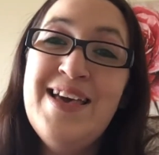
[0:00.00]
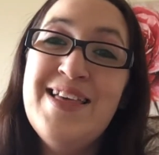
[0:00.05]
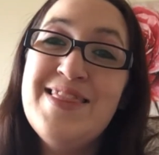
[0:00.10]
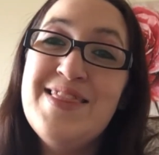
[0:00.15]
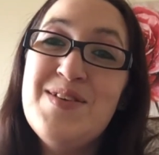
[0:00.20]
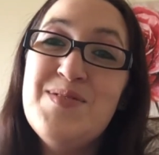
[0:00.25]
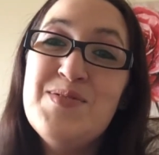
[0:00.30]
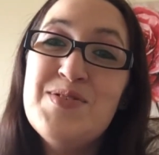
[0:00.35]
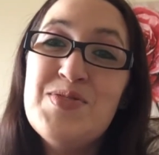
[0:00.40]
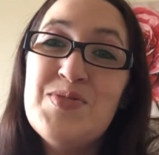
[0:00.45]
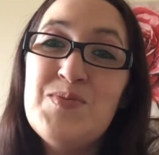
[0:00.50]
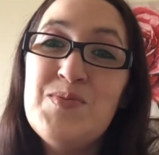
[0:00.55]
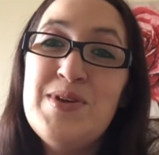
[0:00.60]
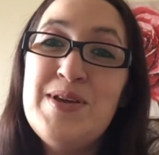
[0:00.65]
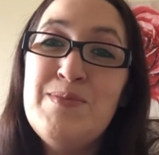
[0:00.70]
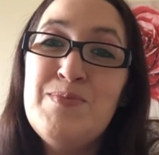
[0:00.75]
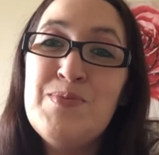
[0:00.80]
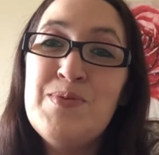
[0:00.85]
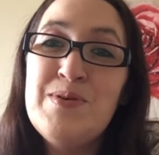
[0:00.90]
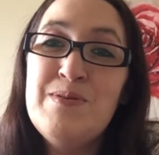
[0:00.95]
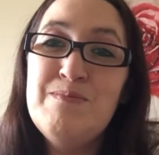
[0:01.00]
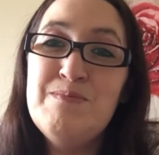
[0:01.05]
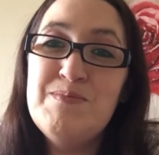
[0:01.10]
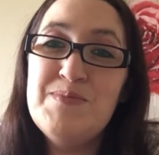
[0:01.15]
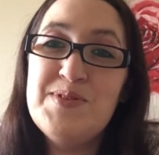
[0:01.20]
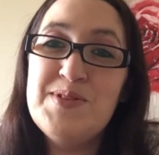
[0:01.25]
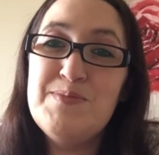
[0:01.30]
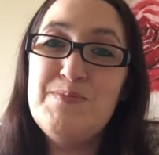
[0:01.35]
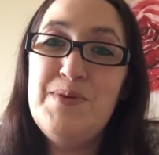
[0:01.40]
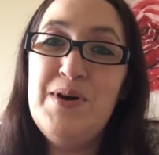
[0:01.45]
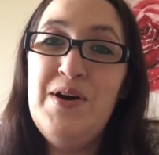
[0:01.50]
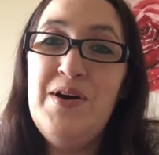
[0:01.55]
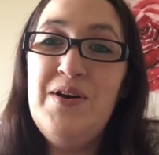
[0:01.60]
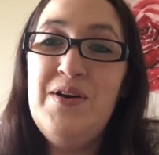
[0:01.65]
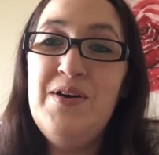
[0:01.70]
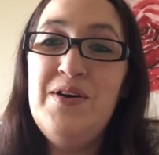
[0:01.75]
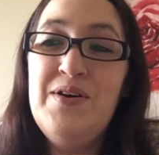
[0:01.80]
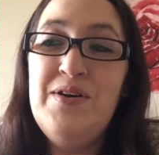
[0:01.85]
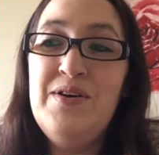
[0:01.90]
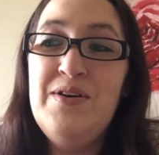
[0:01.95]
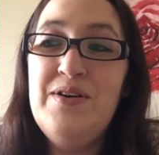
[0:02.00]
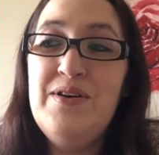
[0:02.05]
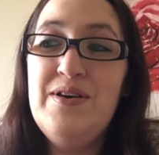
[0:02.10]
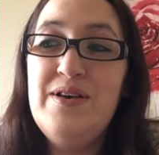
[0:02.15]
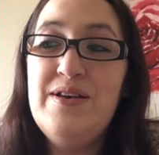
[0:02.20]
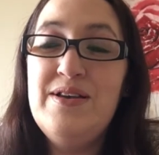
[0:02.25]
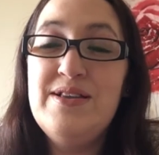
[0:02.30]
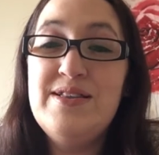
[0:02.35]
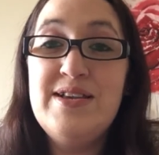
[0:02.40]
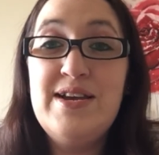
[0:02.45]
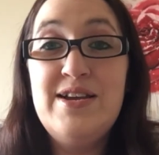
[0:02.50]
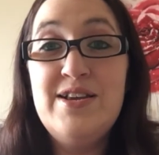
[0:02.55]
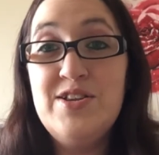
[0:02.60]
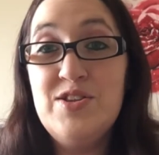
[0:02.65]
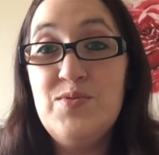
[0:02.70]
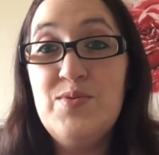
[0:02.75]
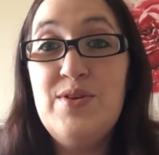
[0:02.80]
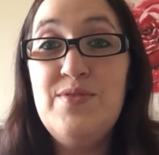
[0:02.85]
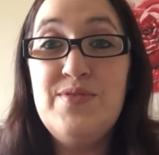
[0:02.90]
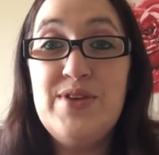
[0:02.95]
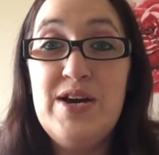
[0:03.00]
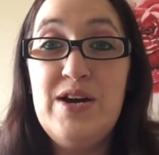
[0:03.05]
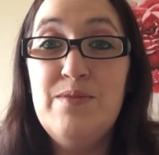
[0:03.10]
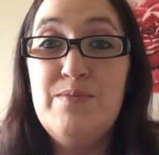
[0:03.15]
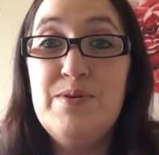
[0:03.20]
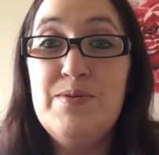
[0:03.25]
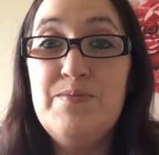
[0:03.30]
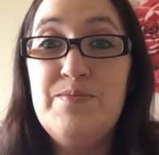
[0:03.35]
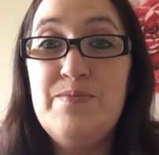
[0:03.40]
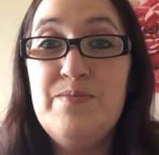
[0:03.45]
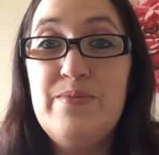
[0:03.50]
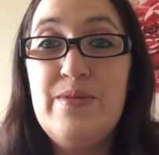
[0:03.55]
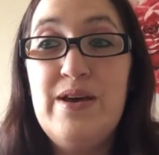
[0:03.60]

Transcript: There were three prompts per Taylor Swift album,